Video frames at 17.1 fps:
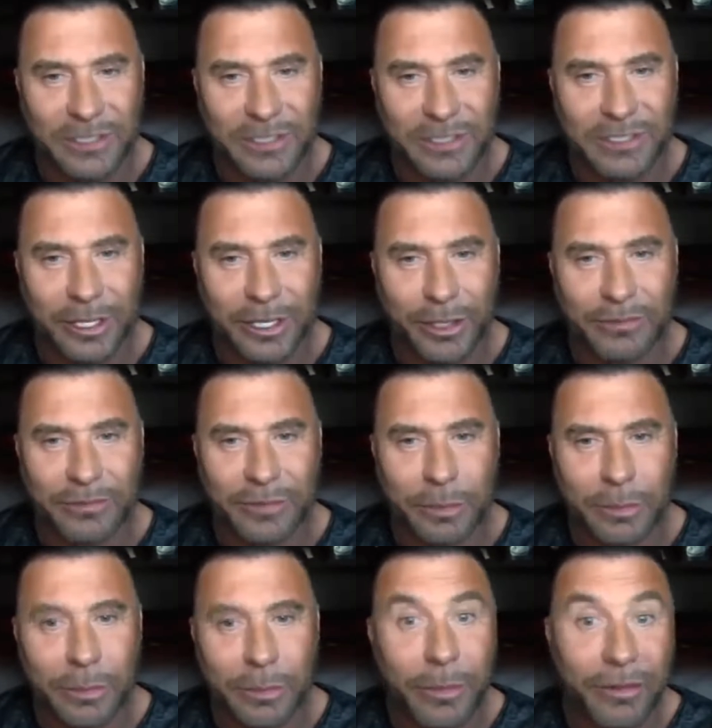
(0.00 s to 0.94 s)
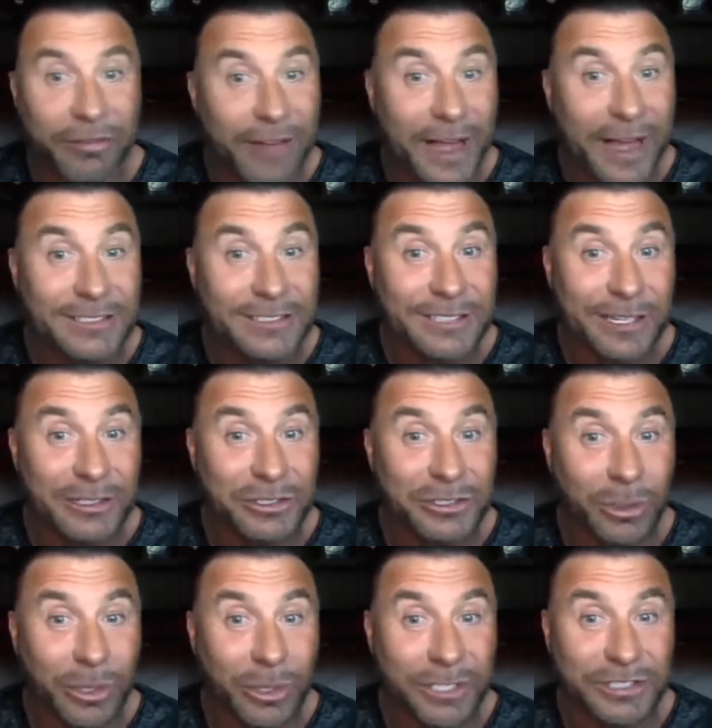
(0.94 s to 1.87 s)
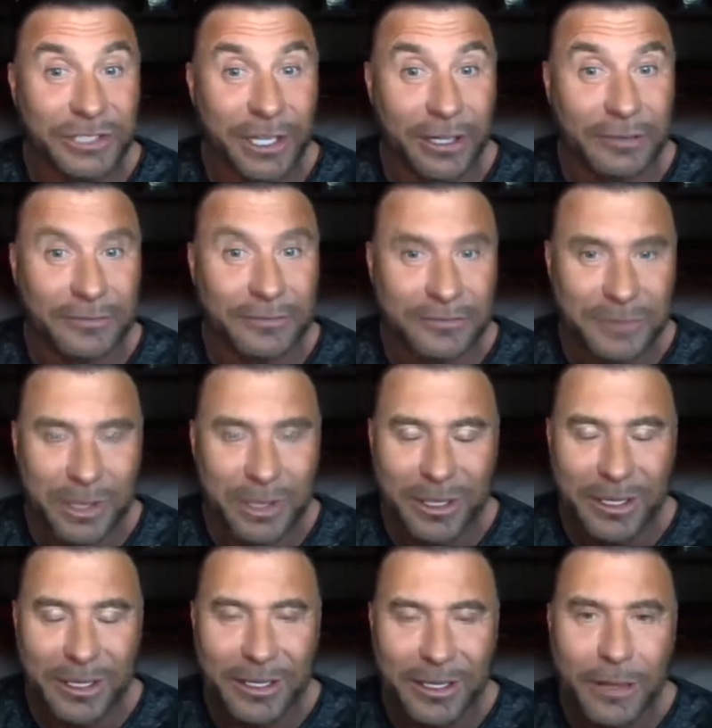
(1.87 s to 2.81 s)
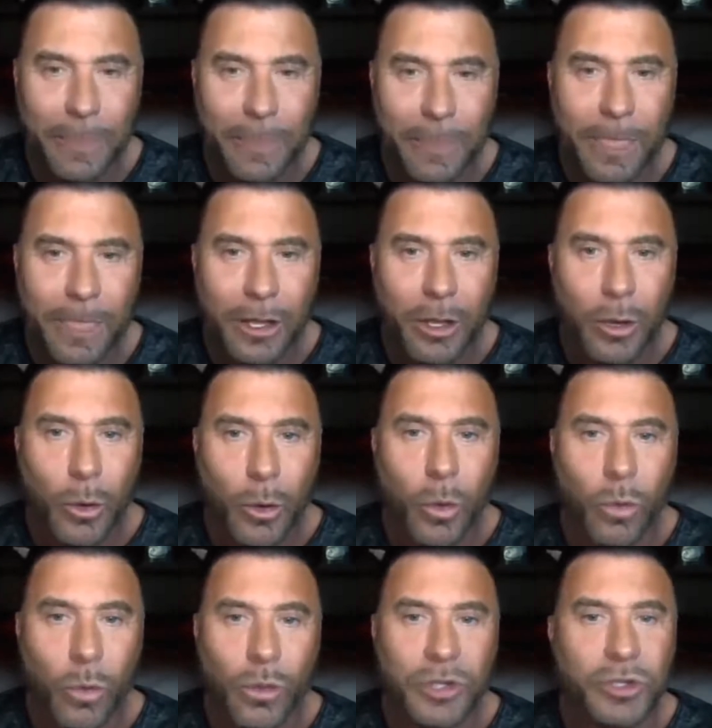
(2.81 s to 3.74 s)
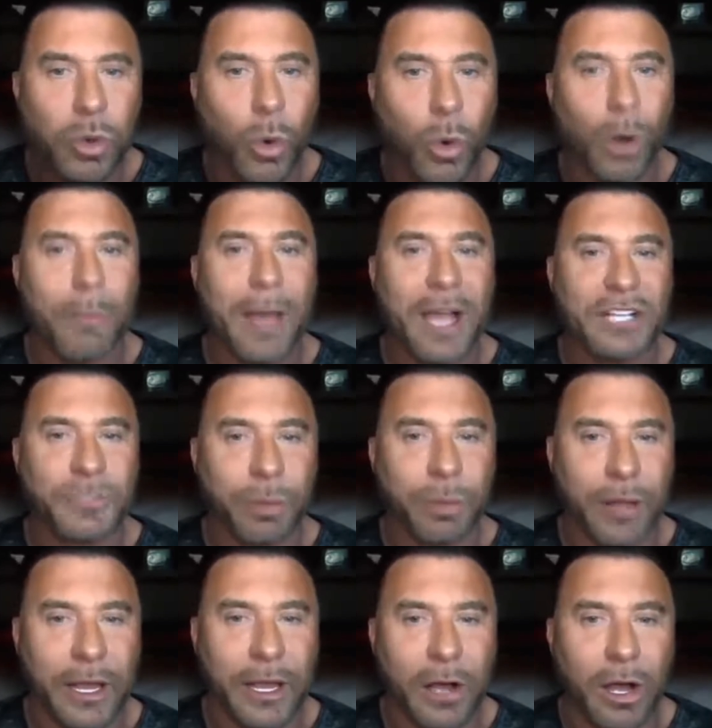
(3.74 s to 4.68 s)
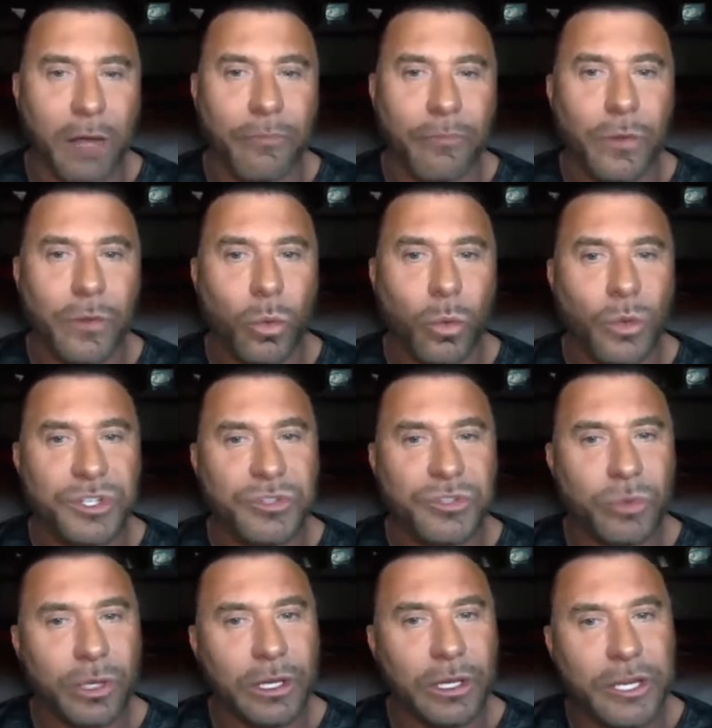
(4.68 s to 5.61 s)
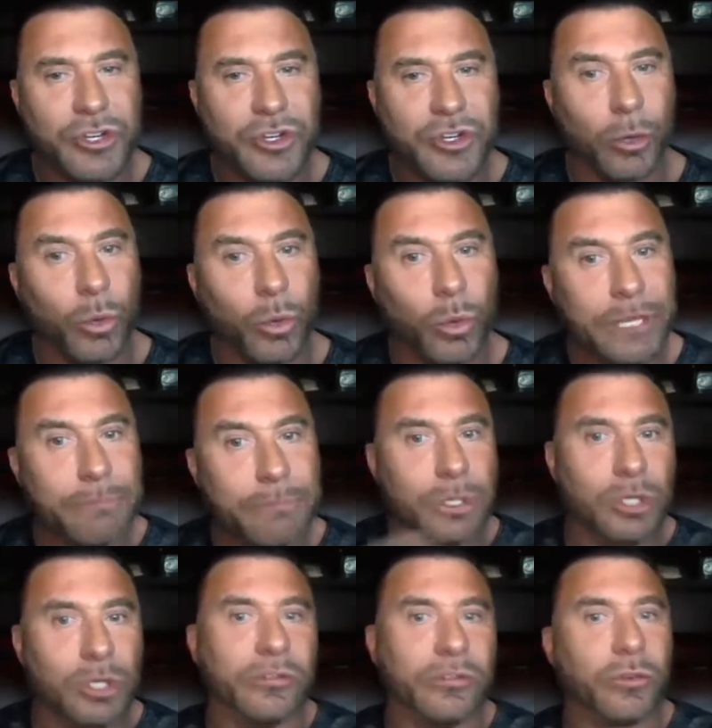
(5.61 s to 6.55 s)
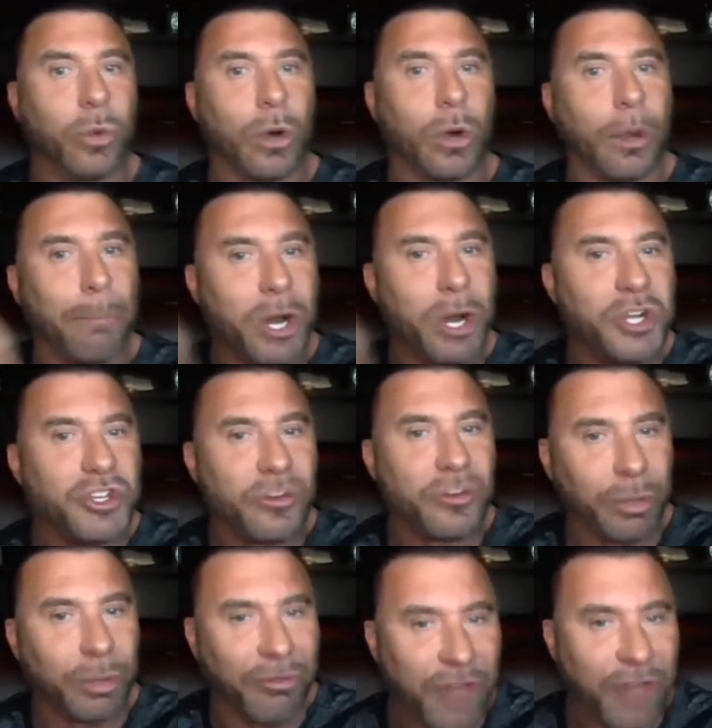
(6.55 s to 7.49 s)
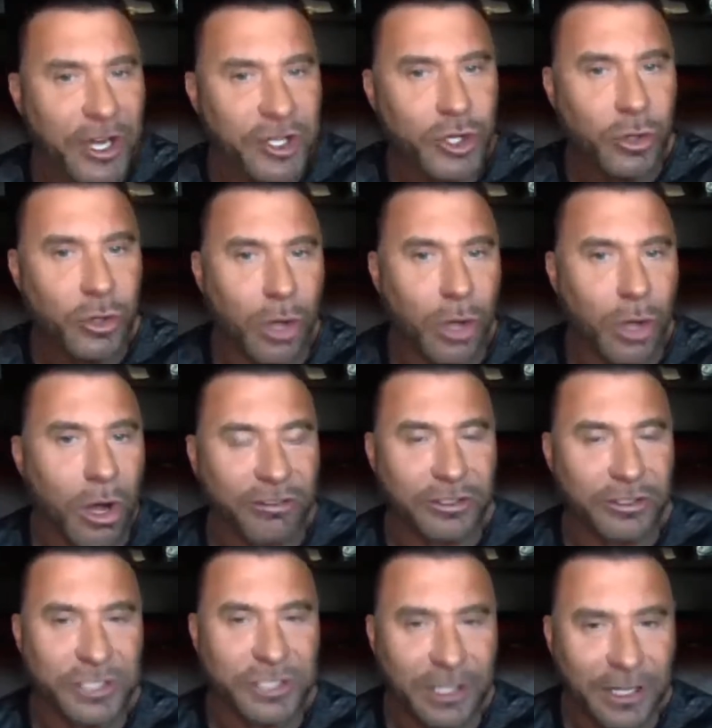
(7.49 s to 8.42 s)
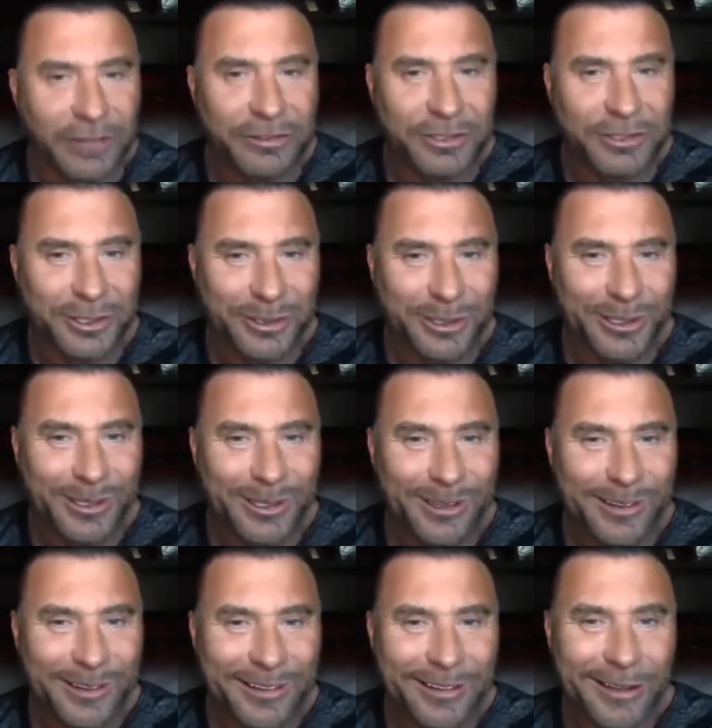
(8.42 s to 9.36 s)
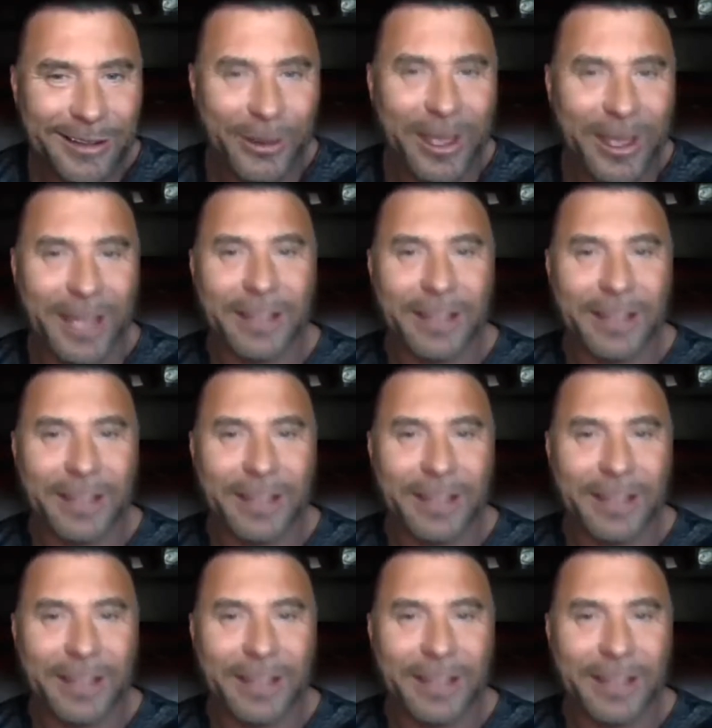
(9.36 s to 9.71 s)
to tell you. Remember, facts tell, stories sell. The tour Max played on was really interesting. We moved where a bunch of professional golfers lived. Okay?